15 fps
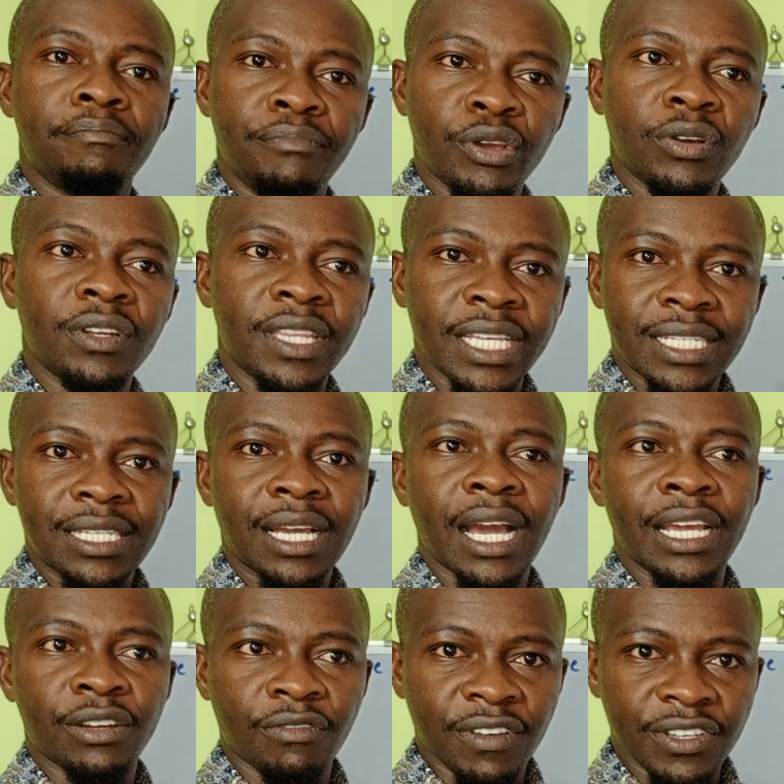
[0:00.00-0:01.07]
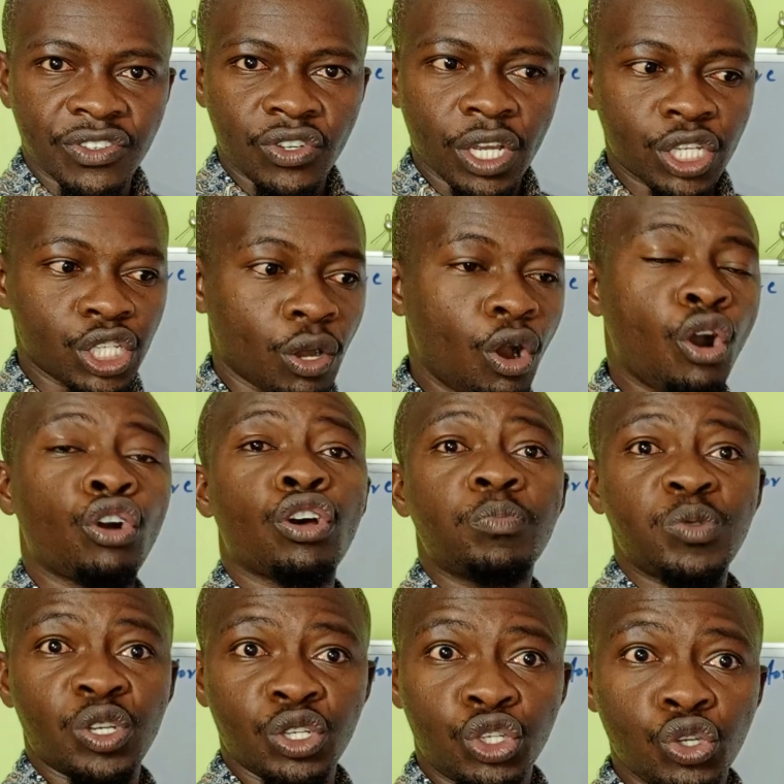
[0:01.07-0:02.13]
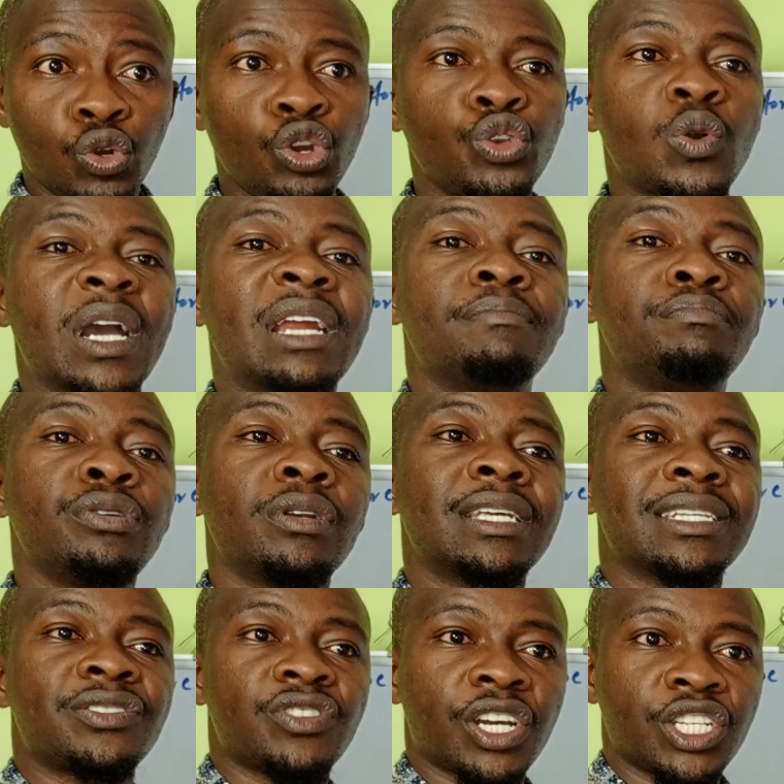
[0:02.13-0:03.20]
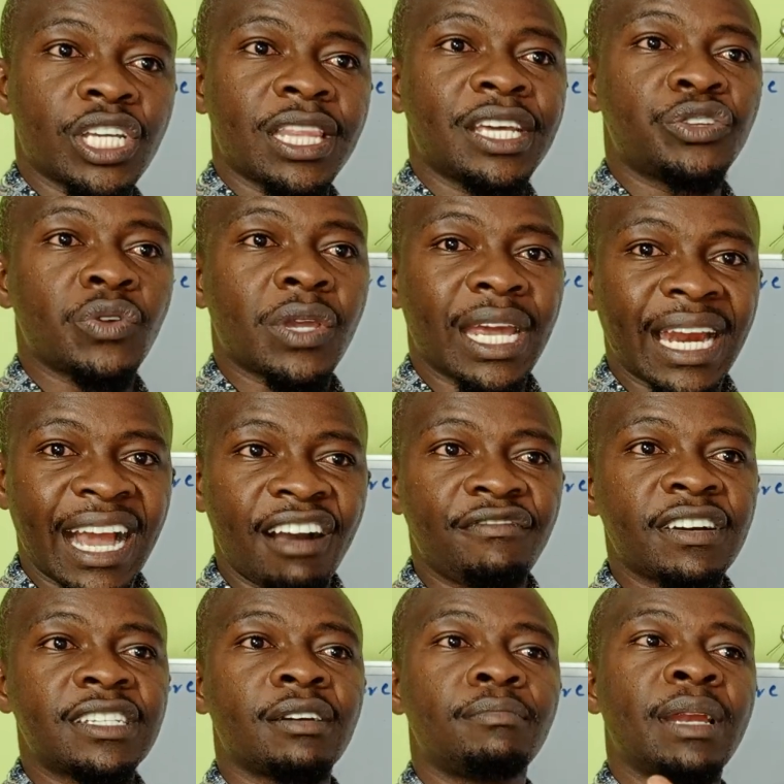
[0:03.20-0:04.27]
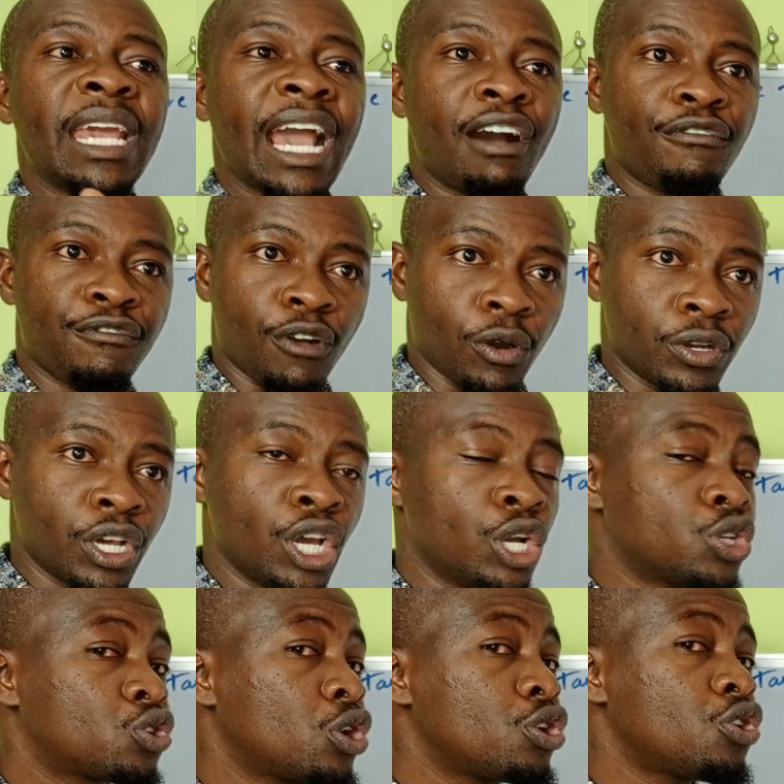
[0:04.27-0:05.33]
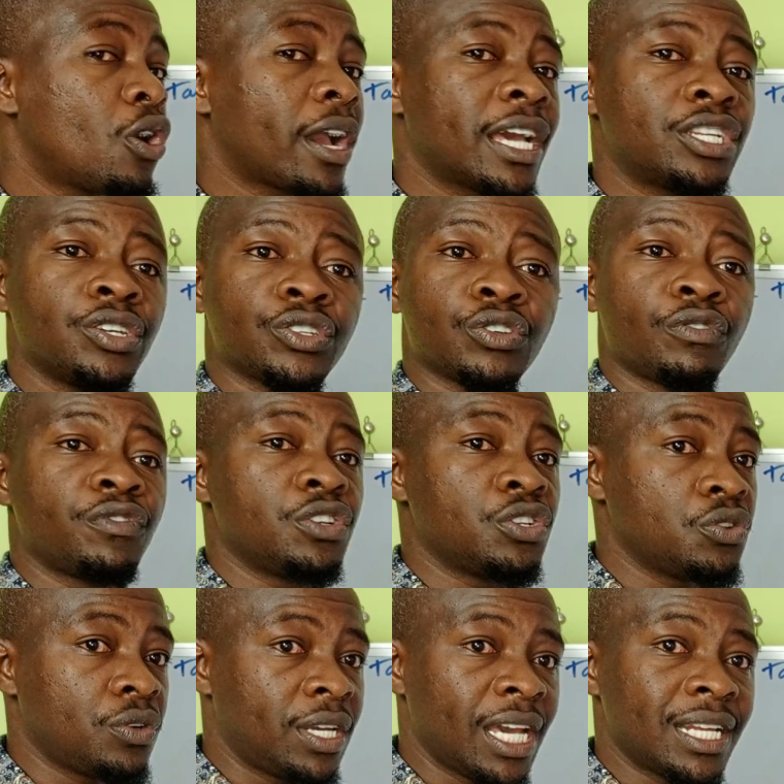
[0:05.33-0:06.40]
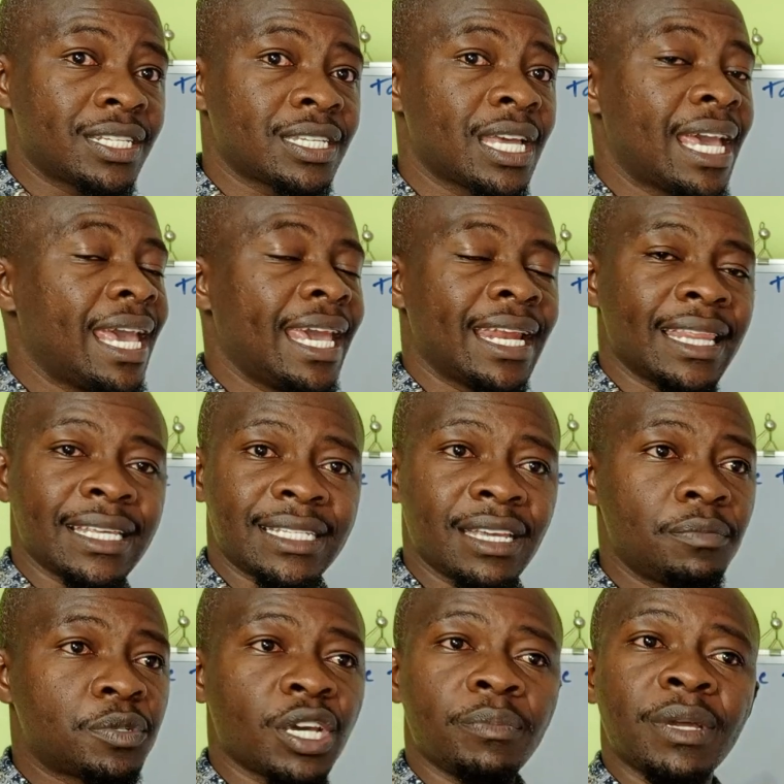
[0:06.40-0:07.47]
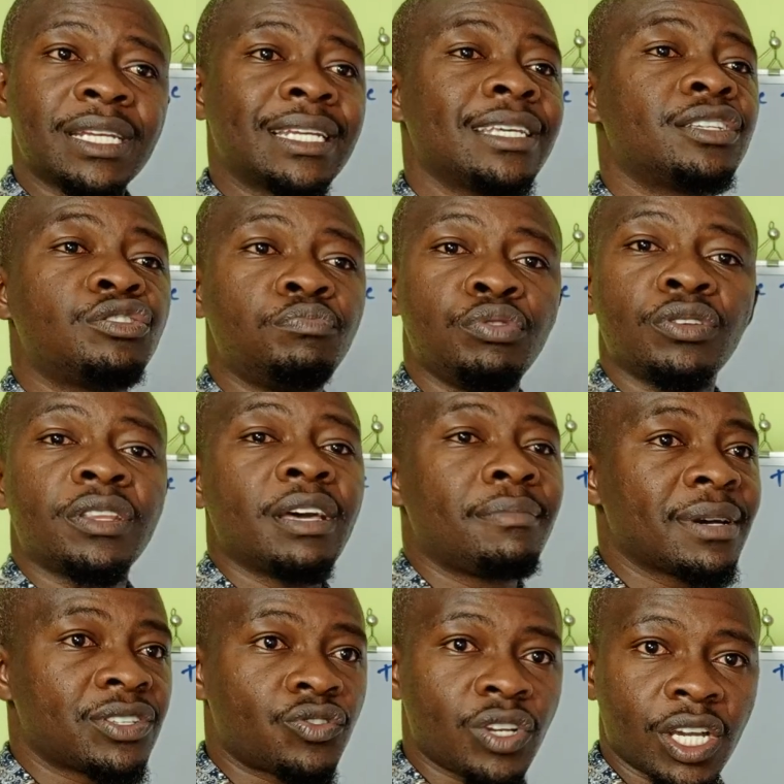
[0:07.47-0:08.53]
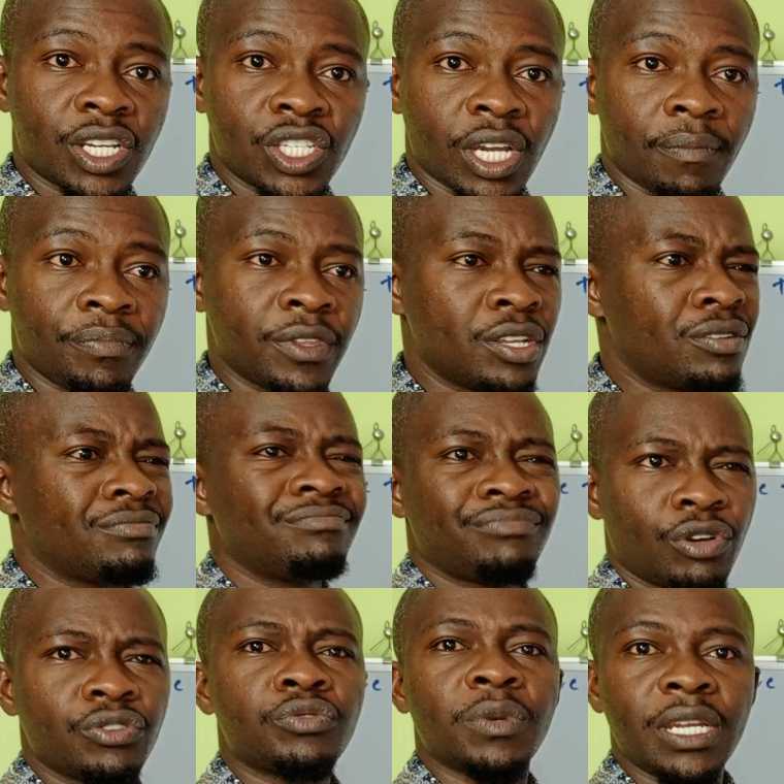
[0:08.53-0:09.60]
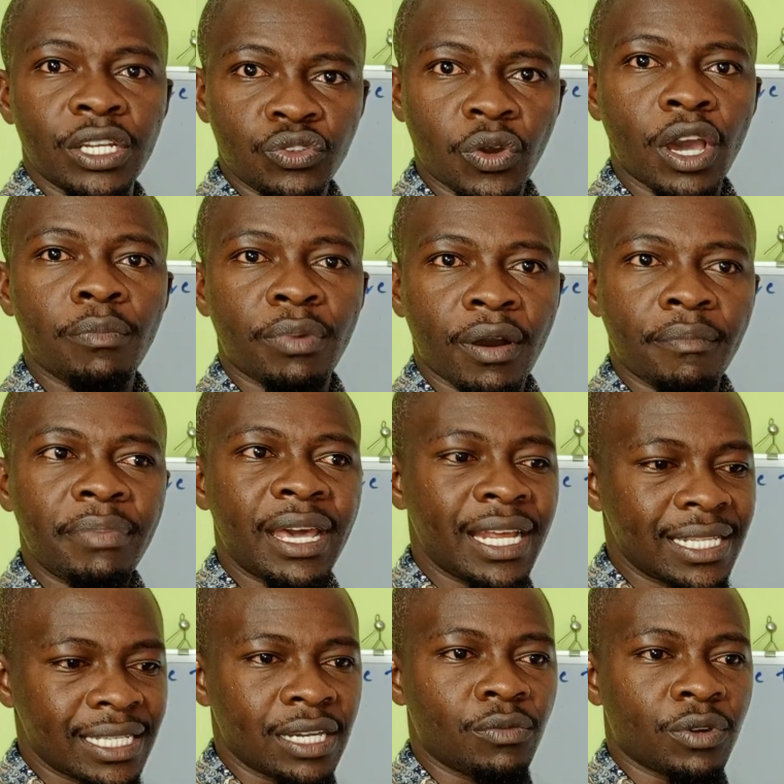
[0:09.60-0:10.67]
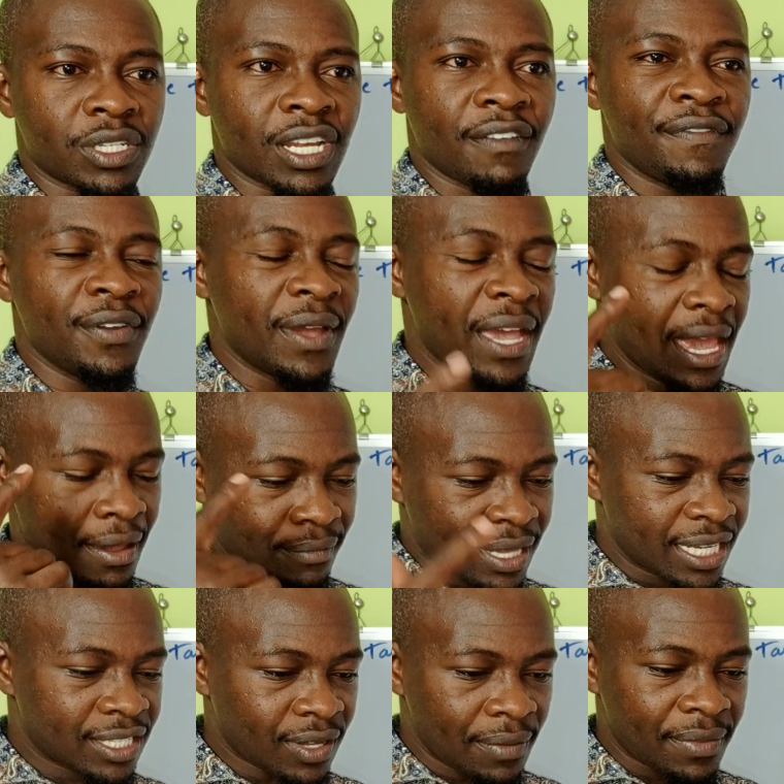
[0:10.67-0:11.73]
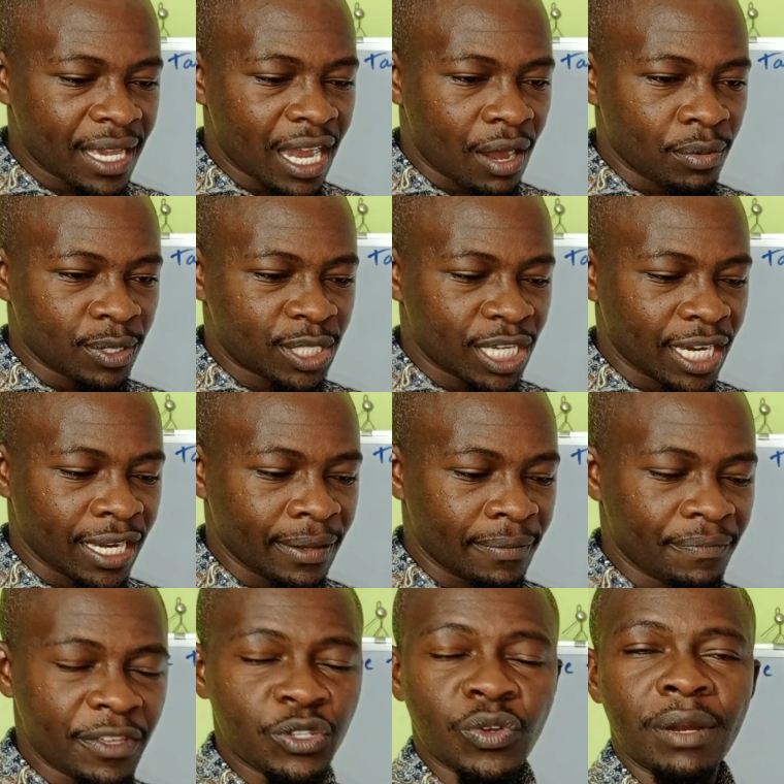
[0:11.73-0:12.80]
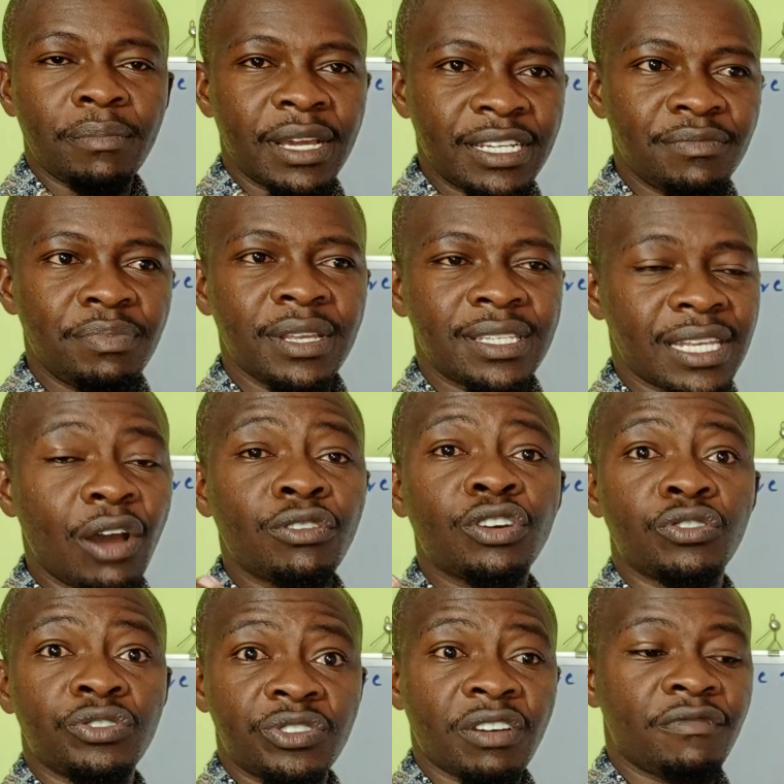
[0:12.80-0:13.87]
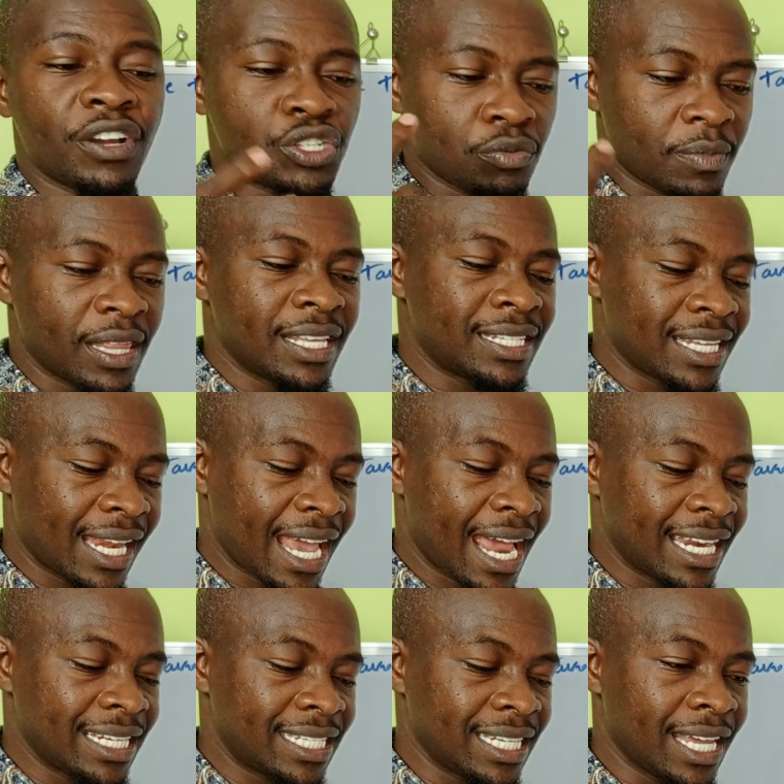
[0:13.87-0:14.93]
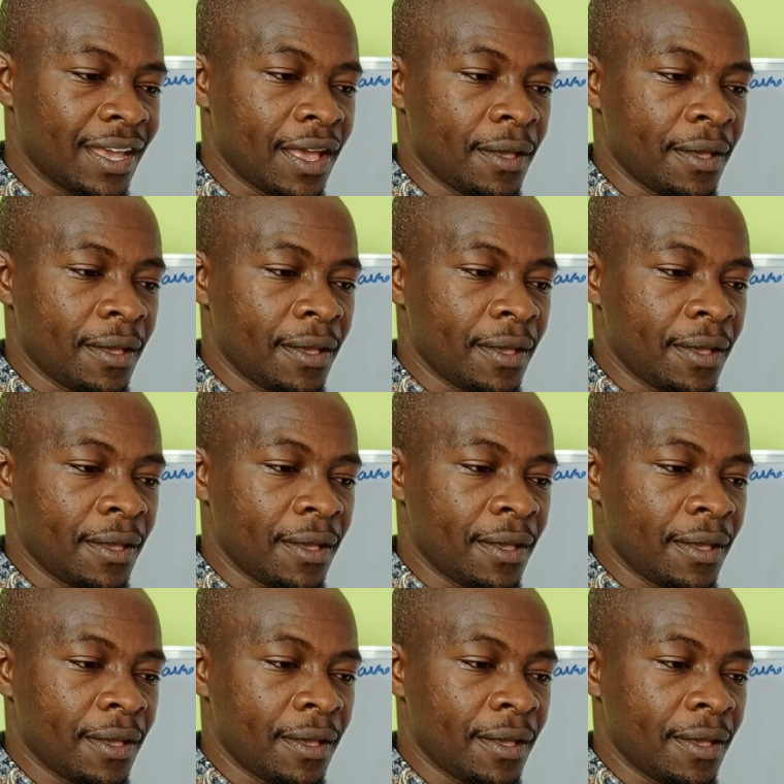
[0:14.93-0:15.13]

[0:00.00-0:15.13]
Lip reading: Build this kind of a structure. Or option 2, you can build a structure that you can comfortably afford, so you don't get yourself into debts, and at the same time you at least build them a structure, because we need to help our parents and what have you. But there is one thing I will tell you. This one might sound controversial, but there's a reality.